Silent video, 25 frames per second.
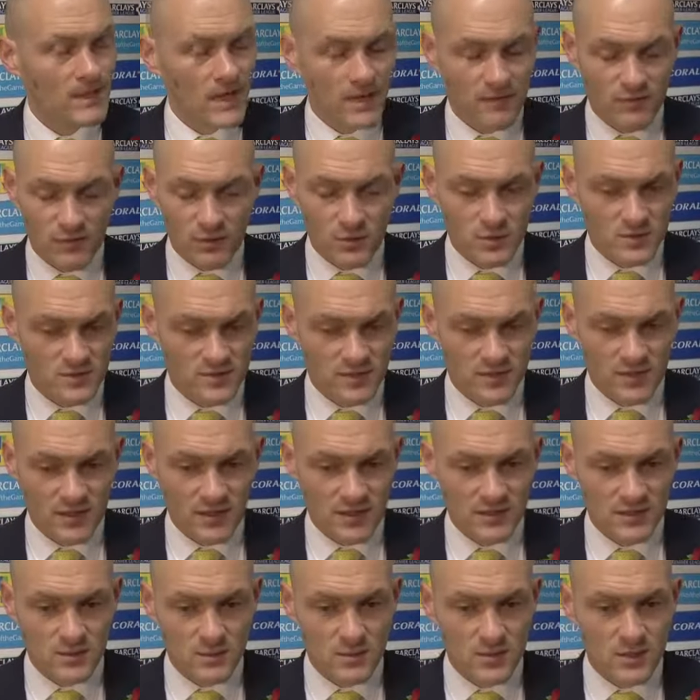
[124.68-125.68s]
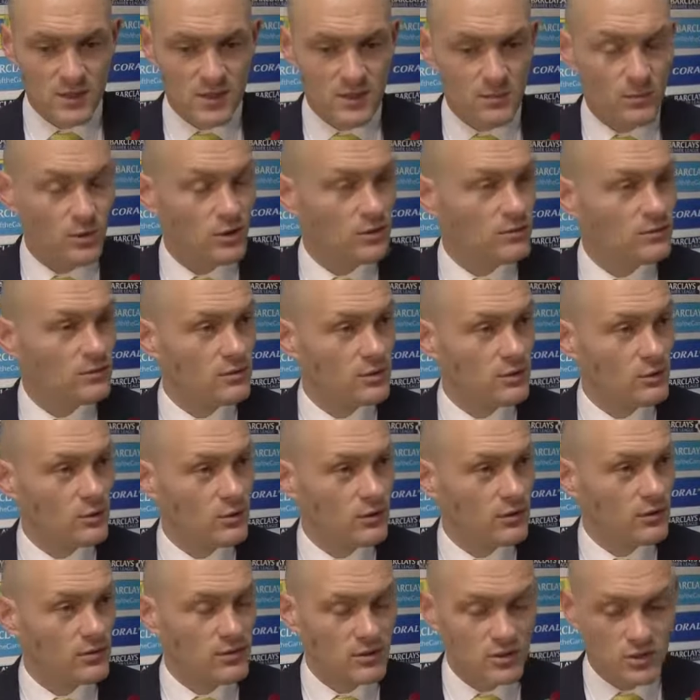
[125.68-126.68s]
I thought it was fantastic when he came on. You
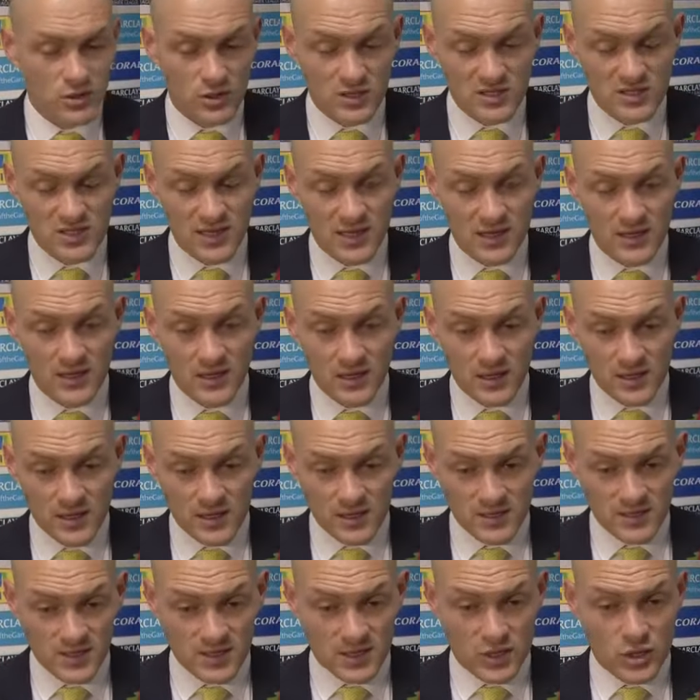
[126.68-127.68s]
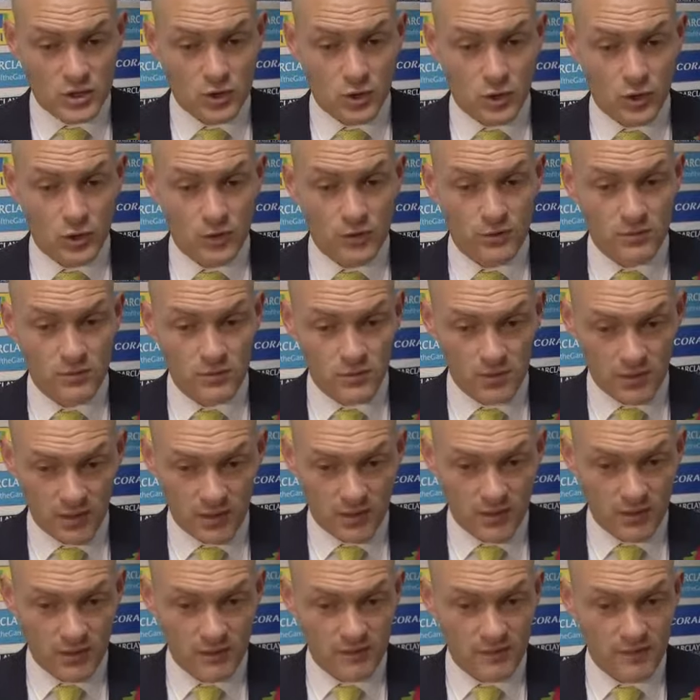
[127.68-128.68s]
know, he sort of set his stall out, and I
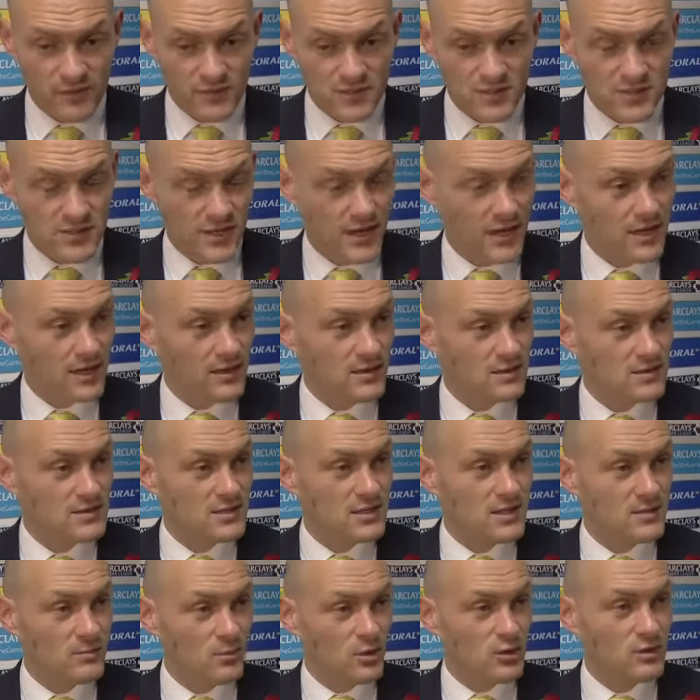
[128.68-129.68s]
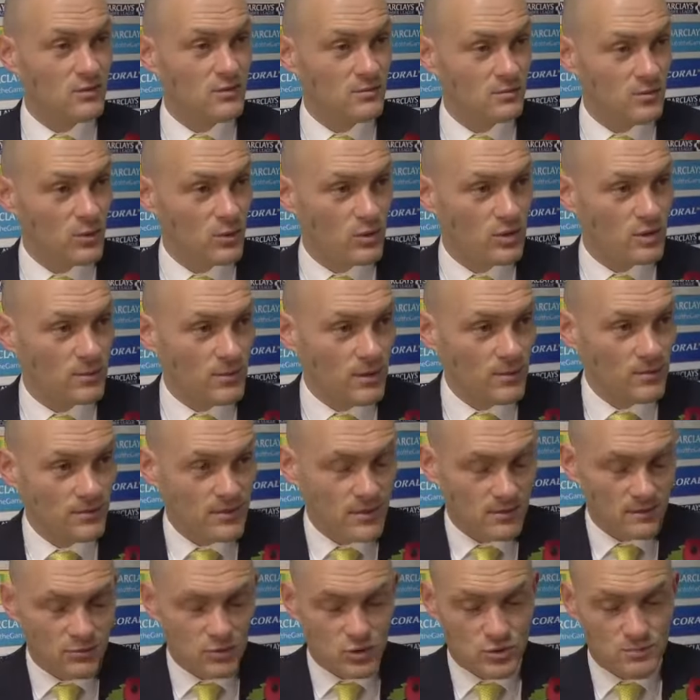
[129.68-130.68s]
think the first second as he came on, the ball came up
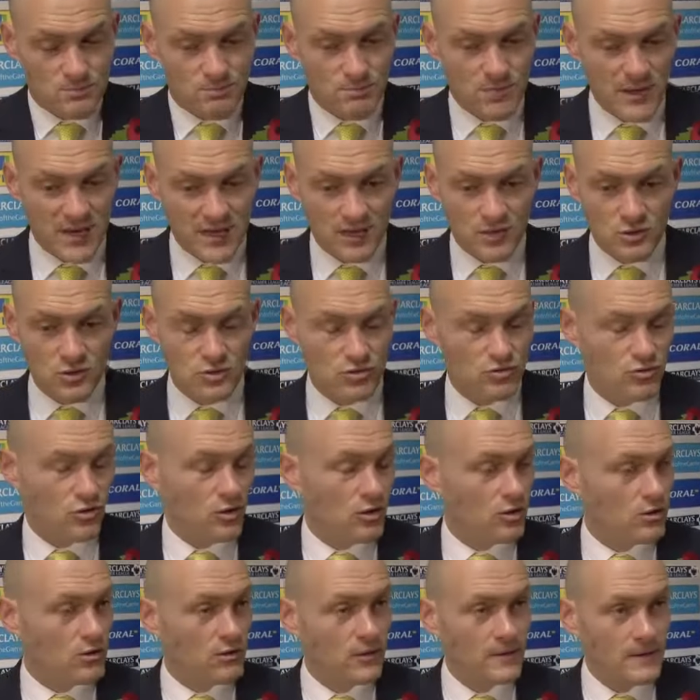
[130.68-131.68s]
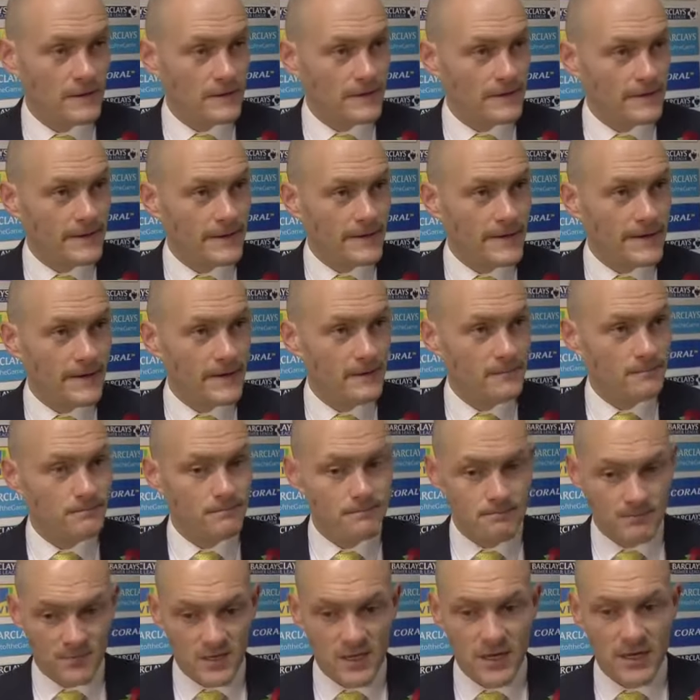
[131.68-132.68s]
to him, just big and strong.
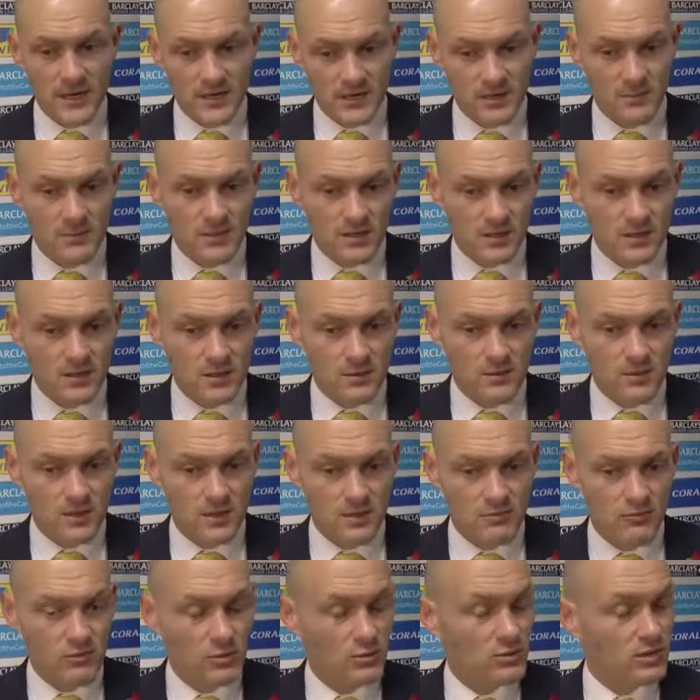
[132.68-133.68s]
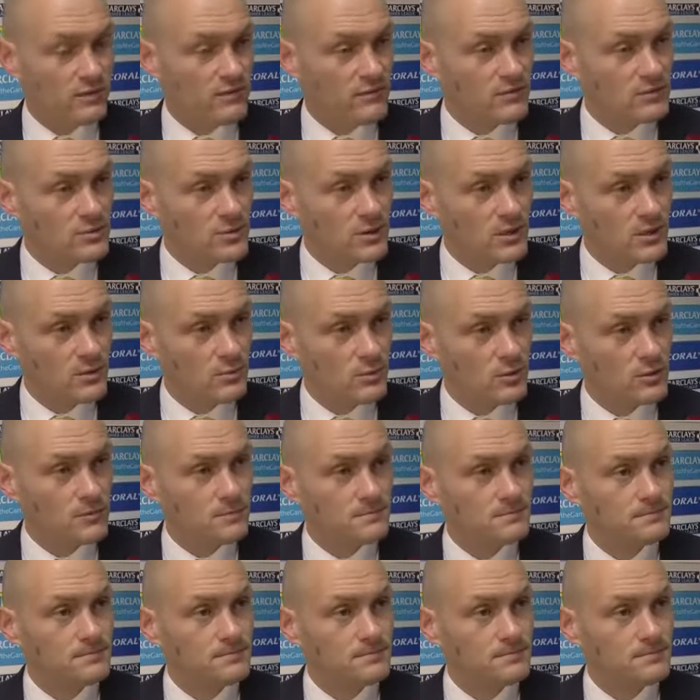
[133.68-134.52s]
And he made a real difference when he came on.